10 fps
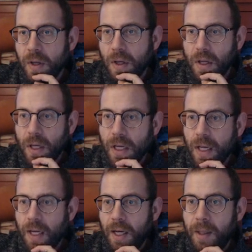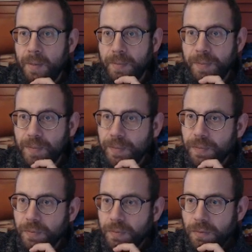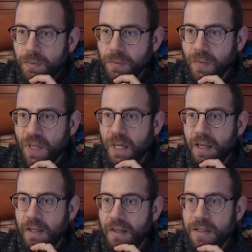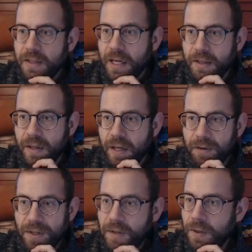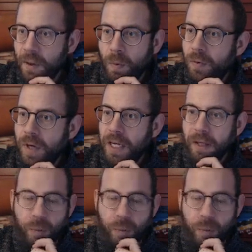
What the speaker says: And in this case there is no really